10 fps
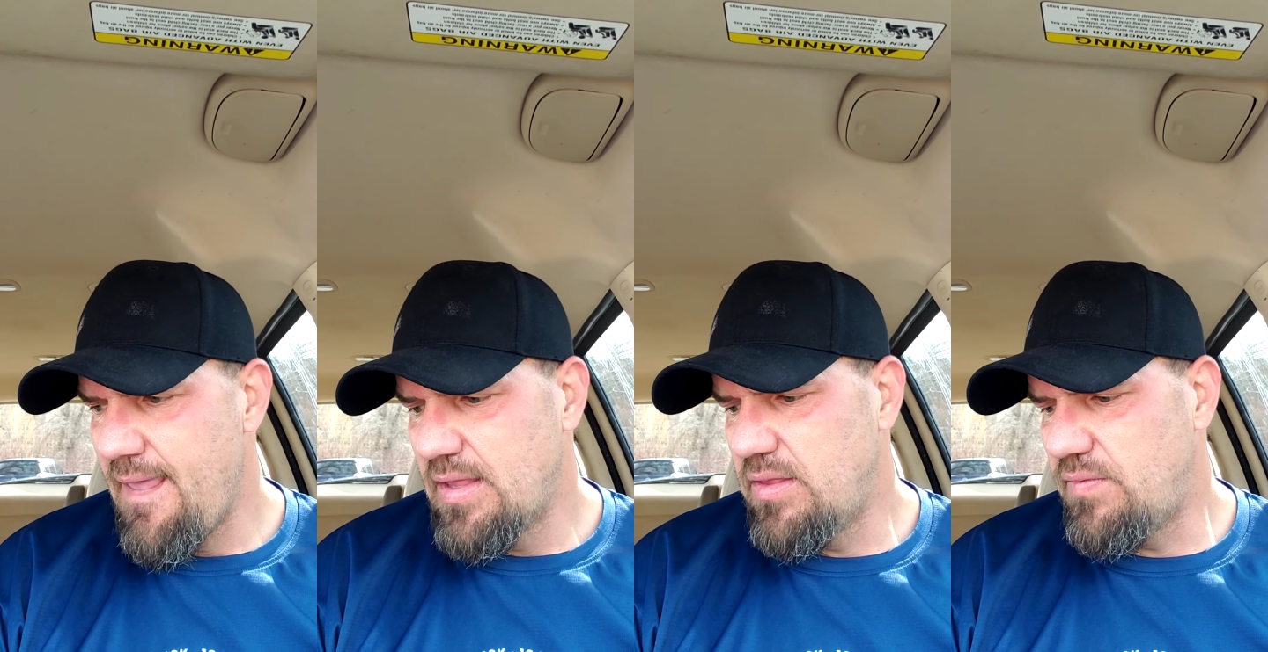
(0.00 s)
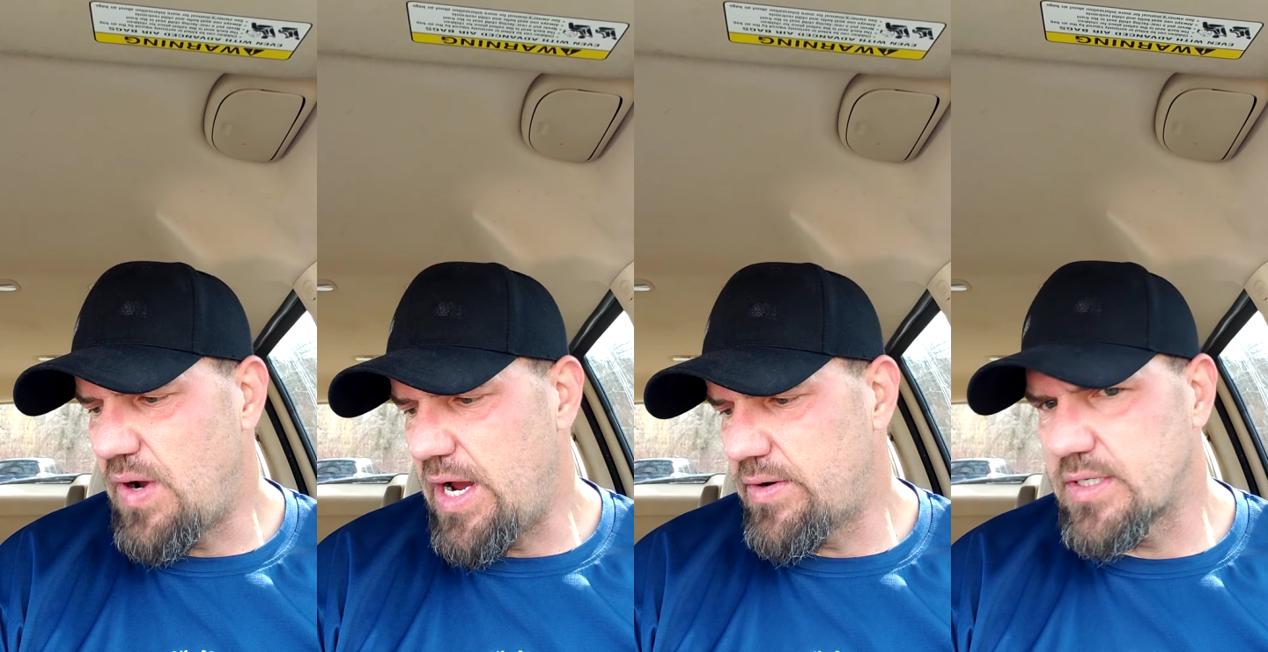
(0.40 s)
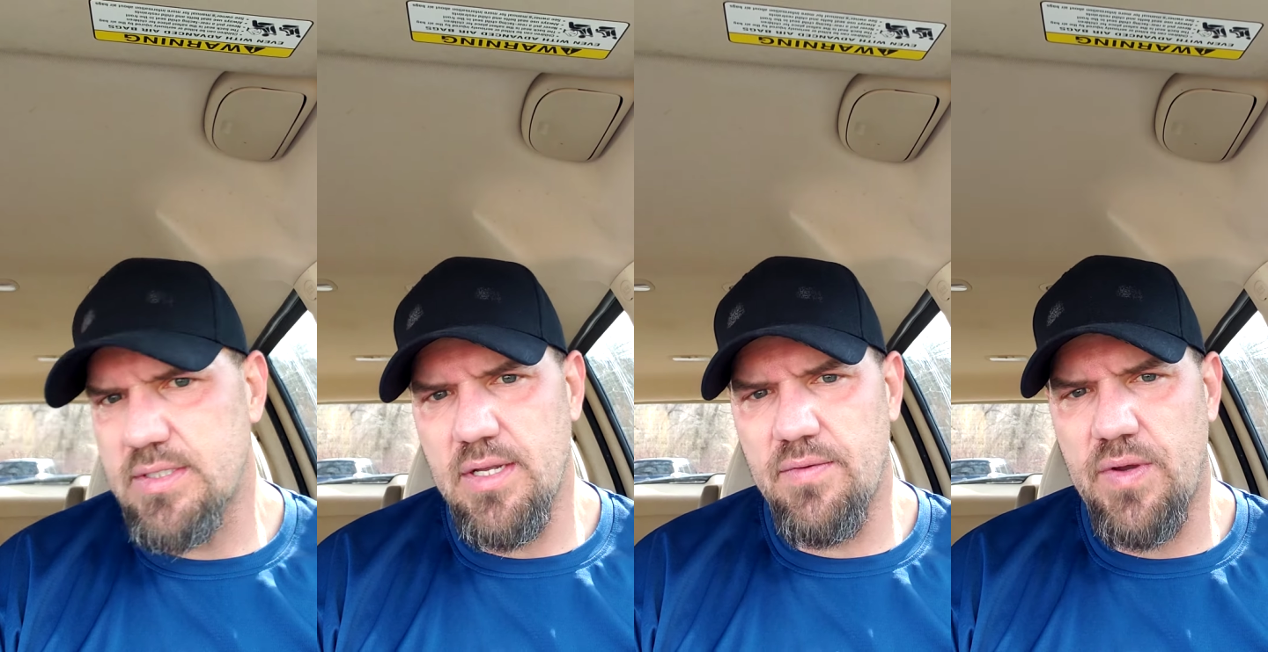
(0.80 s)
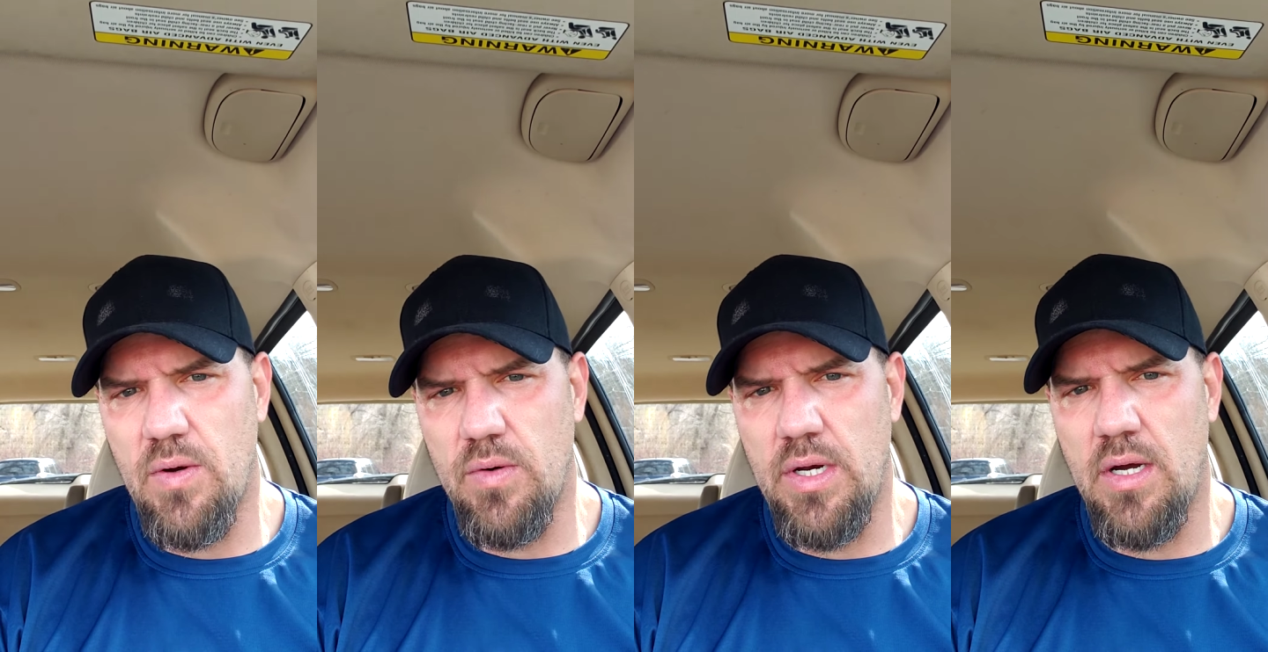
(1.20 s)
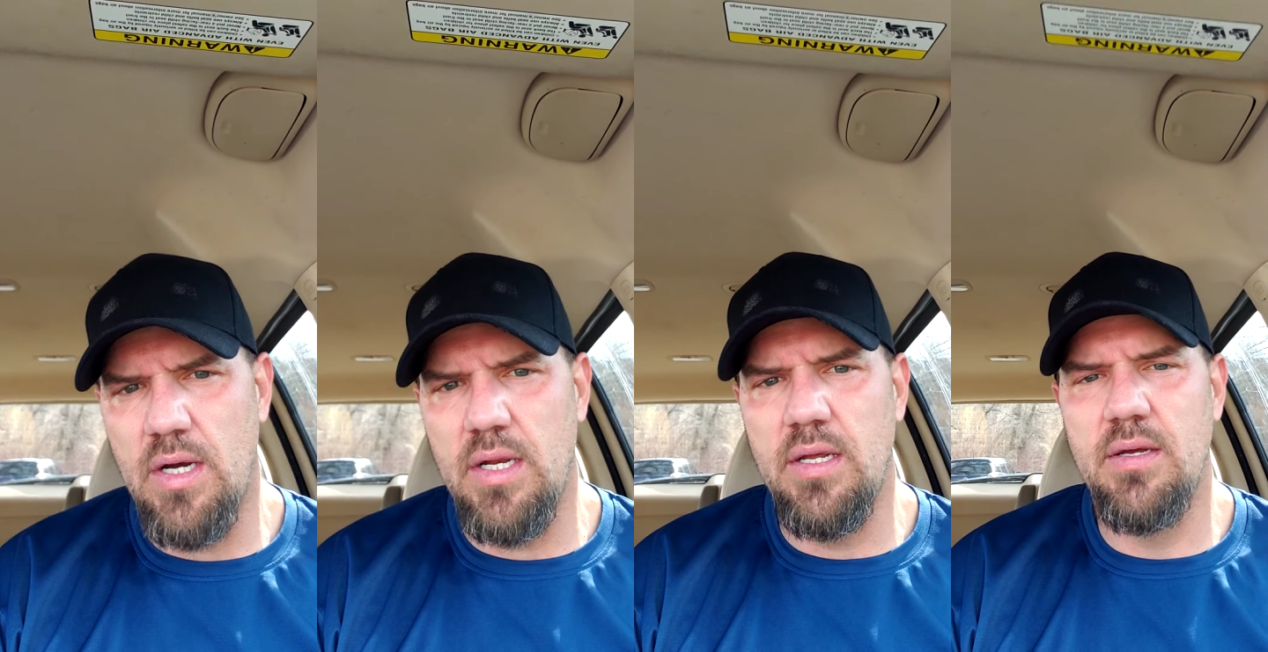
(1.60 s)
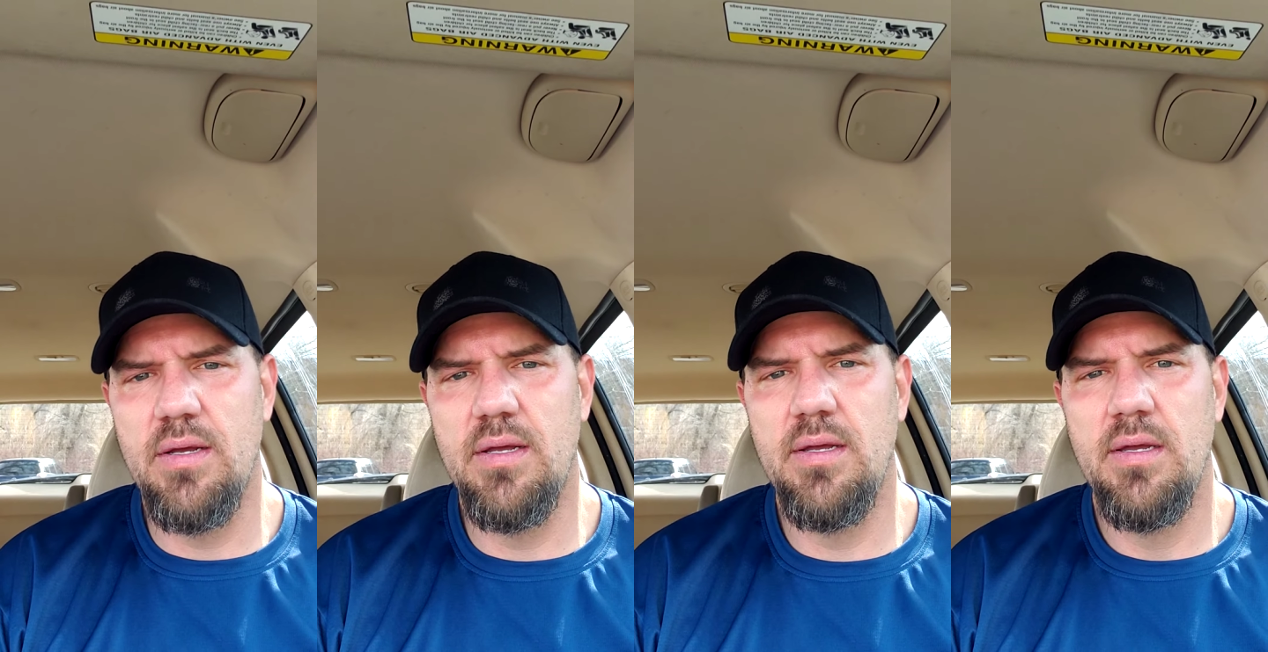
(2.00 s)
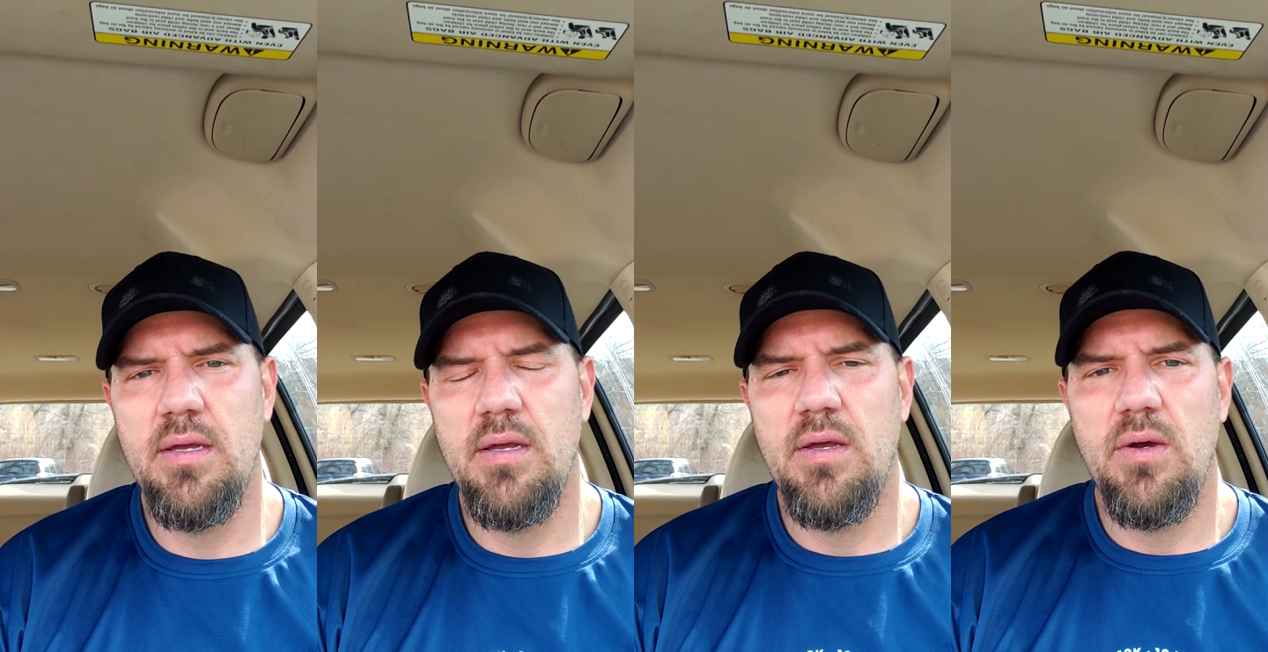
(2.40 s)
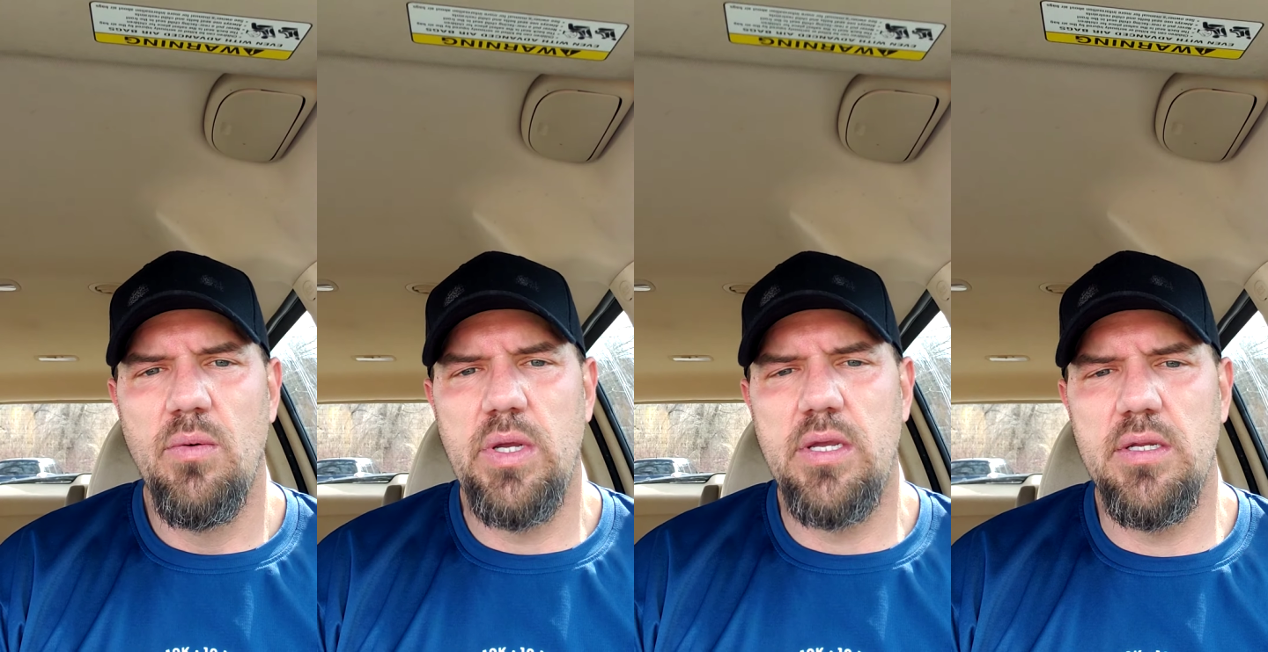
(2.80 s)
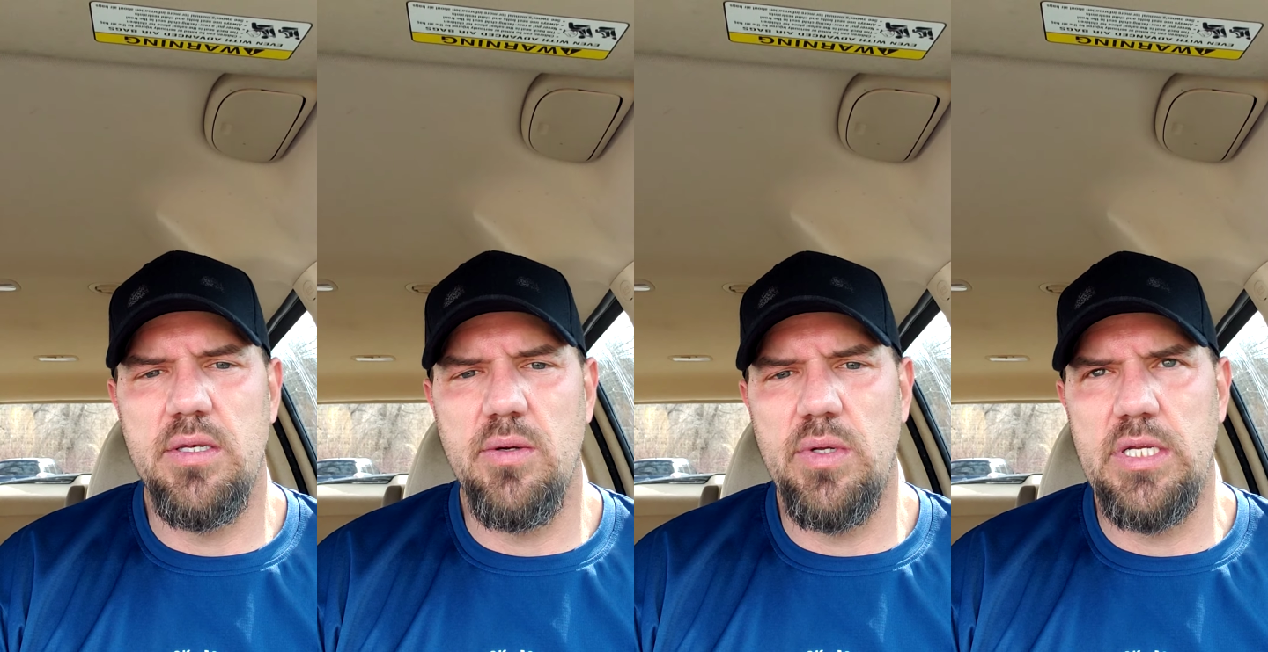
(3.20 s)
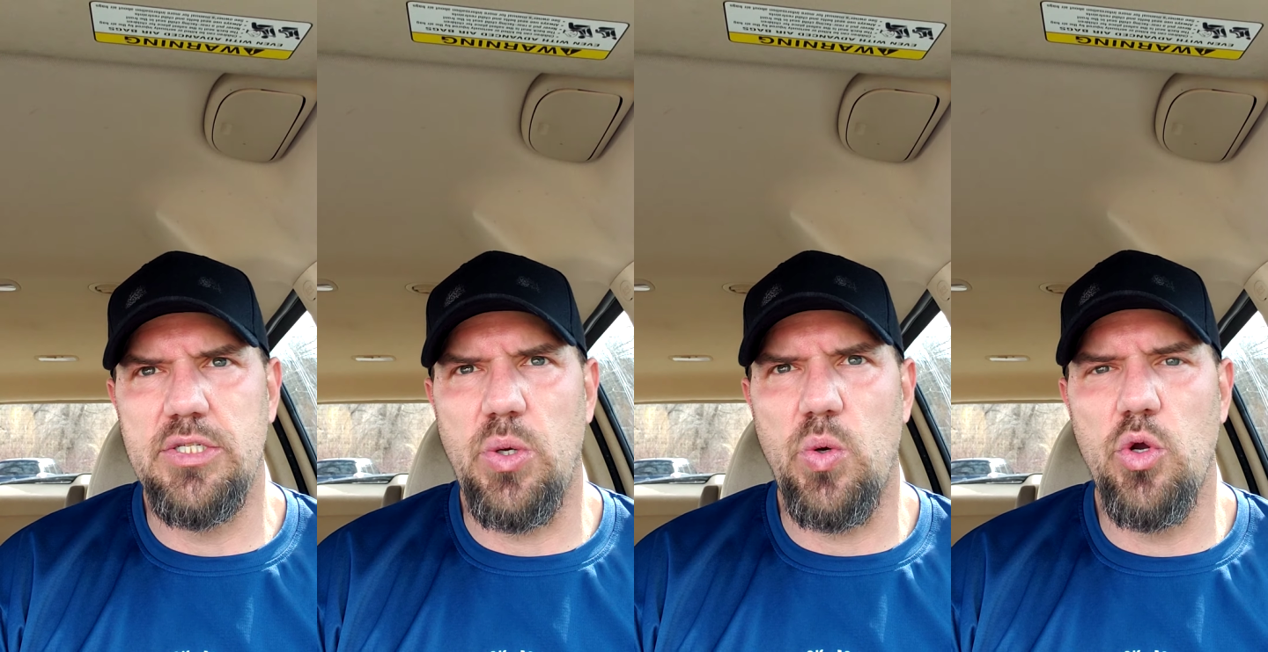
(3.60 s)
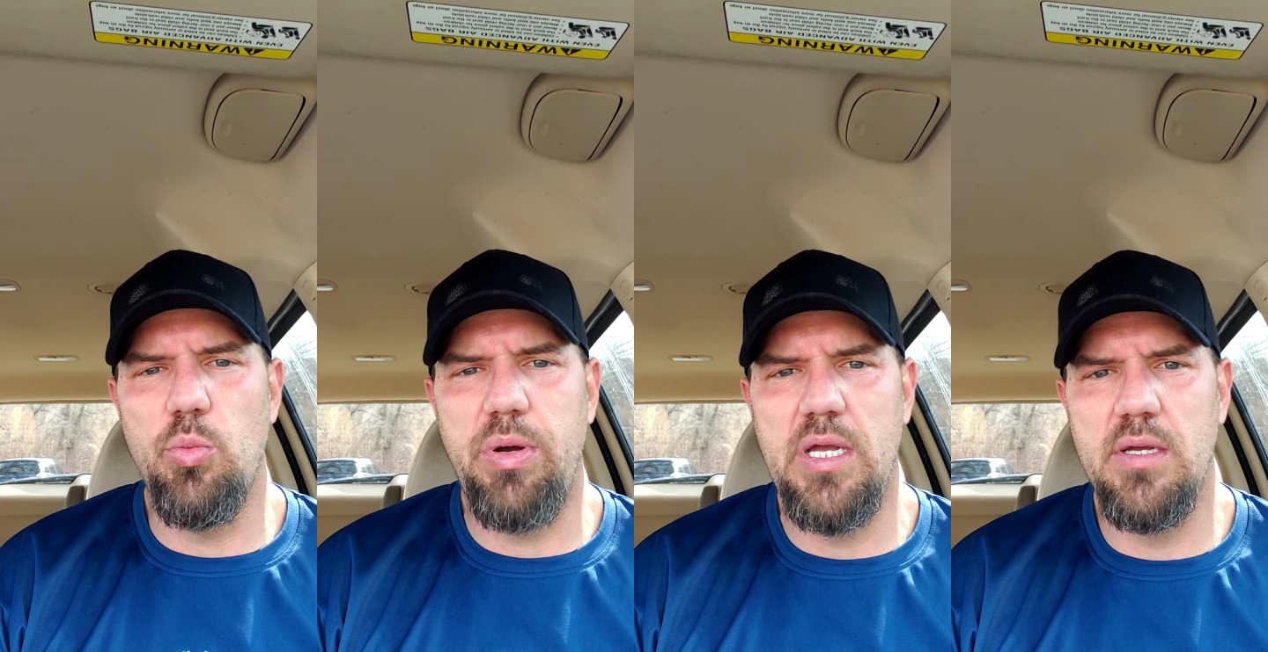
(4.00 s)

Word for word: the virus stuff going on we couldn't do it as a group.